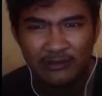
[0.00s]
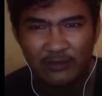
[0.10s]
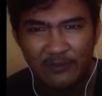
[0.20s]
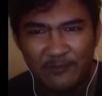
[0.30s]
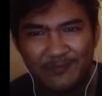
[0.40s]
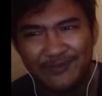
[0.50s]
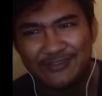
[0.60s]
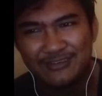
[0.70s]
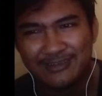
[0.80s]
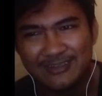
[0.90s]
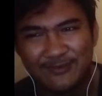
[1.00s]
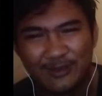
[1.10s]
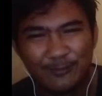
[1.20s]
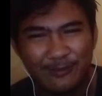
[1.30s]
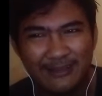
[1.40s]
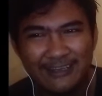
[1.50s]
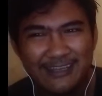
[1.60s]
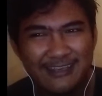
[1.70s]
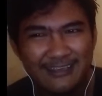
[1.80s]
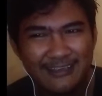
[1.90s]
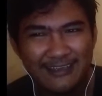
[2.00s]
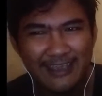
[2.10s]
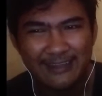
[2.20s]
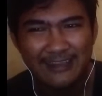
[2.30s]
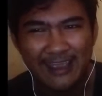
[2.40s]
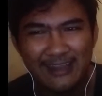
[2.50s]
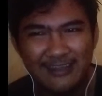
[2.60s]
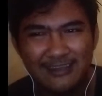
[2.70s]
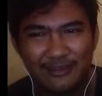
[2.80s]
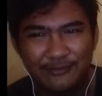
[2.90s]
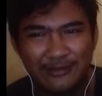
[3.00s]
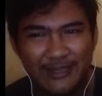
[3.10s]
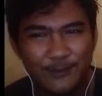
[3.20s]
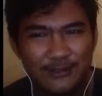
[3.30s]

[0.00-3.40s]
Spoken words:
improve students' vocabulary at the 8th grade of